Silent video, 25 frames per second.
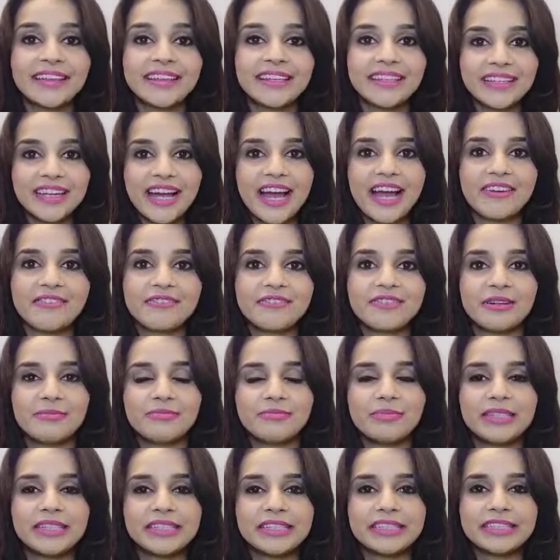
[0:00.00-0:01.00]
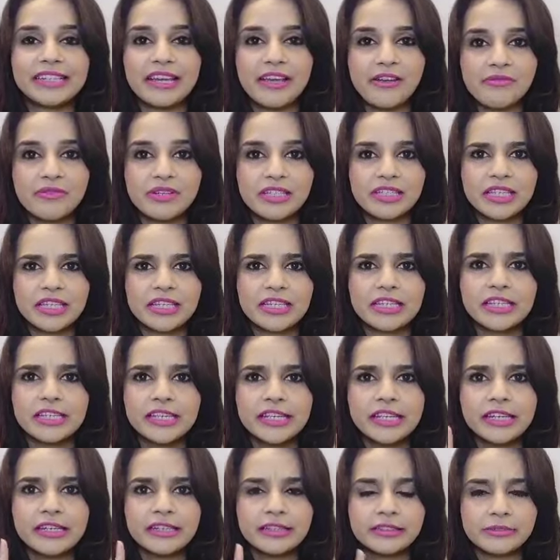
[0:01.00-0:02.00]
I think I have completed
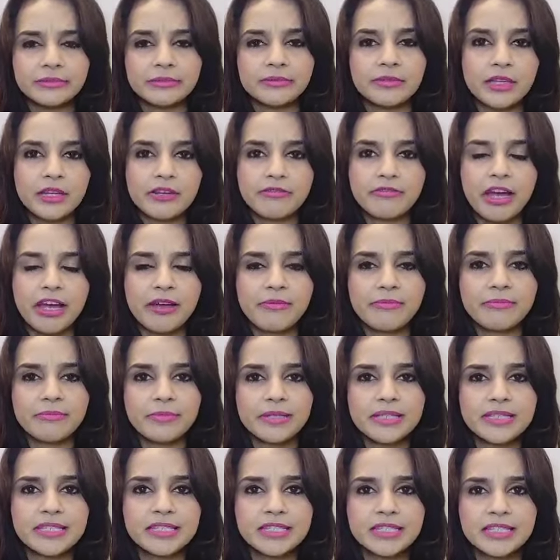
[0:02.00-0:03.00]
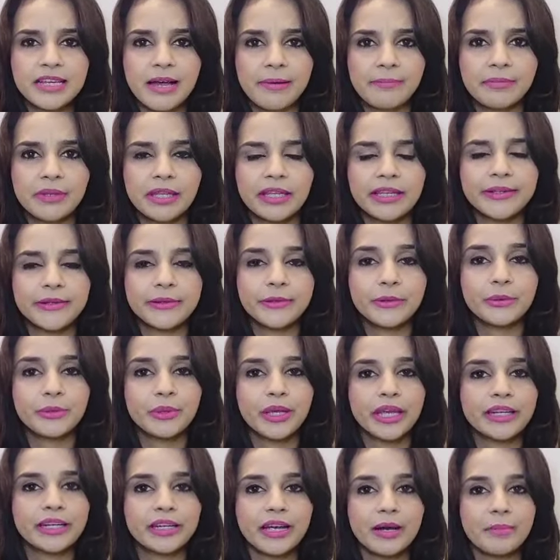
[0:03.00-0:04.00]
everything. Yeah, if I missed something,
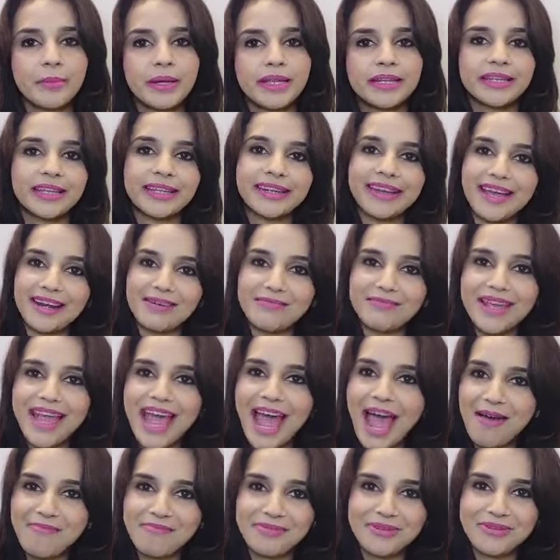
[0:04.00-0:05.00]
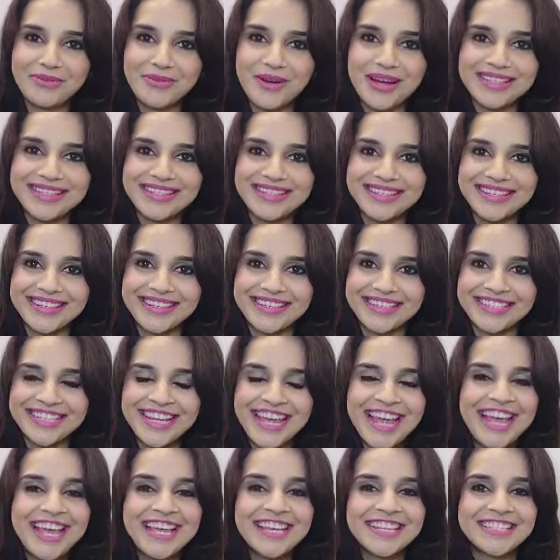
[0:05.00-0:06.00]
you can comment and I'll be happy to answer
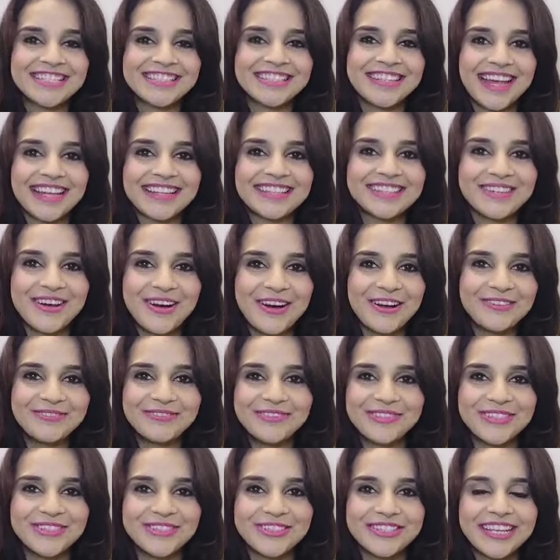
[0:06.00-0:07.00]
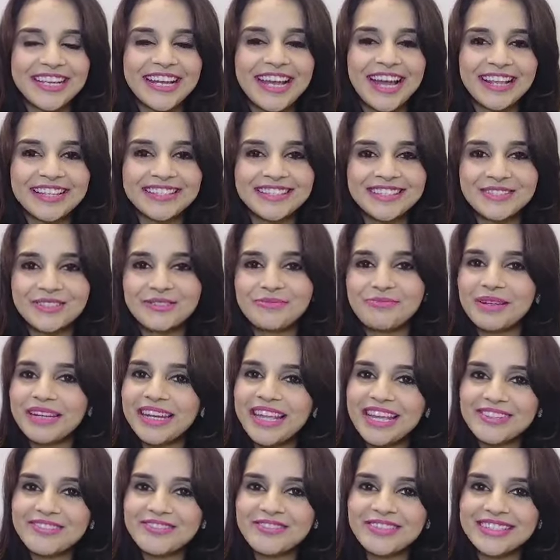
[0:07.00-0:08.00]
it. So that's all for today. I'll see you in
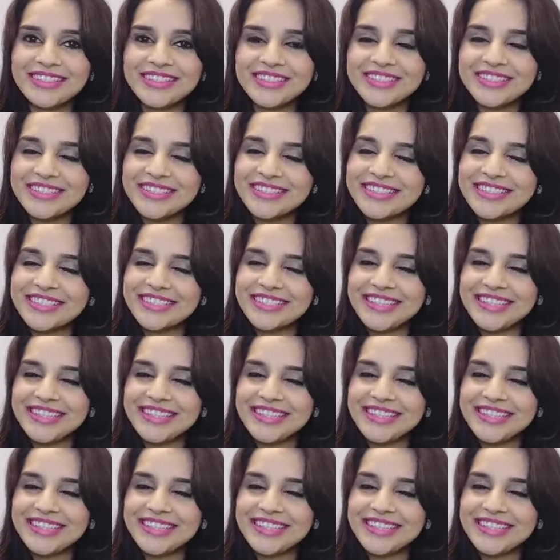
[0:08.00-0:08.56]
my next video.